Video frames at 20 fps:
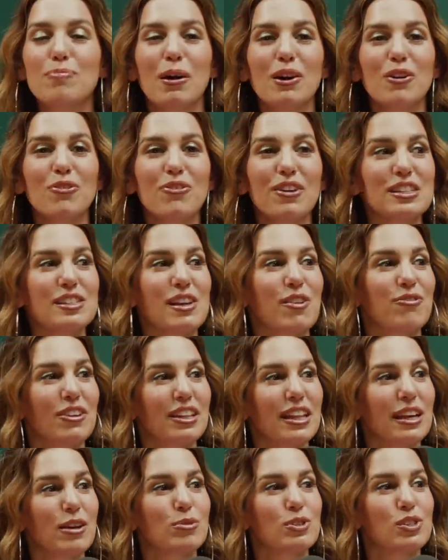yeah. butterface. I feel
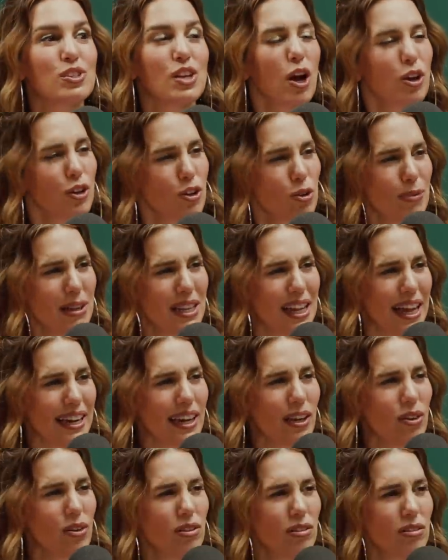like was. Are you
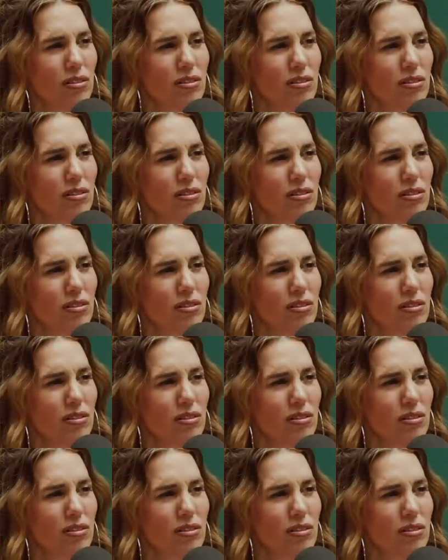millennial?